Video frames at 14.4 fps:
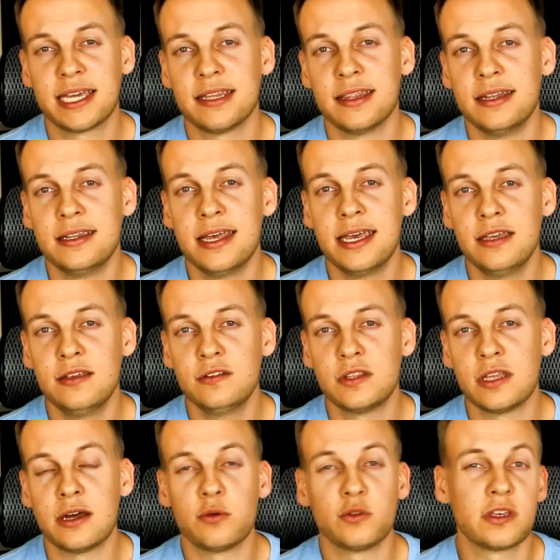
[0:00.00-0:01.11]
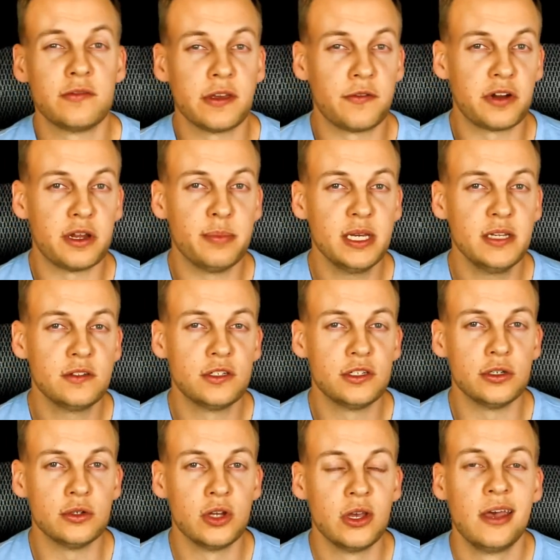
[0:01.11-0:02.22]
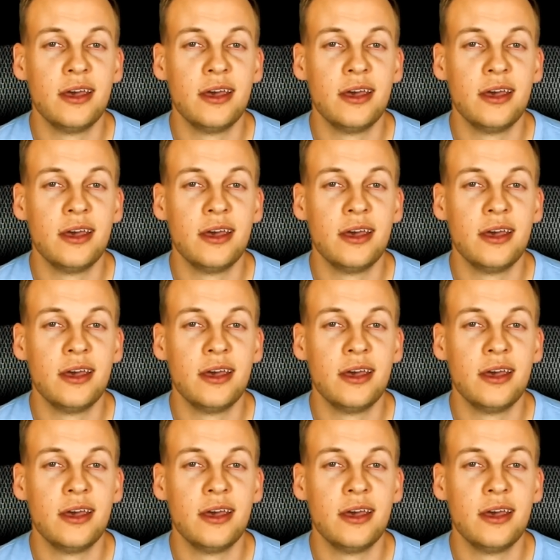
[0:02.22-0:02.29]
in the days that I was giving free beats to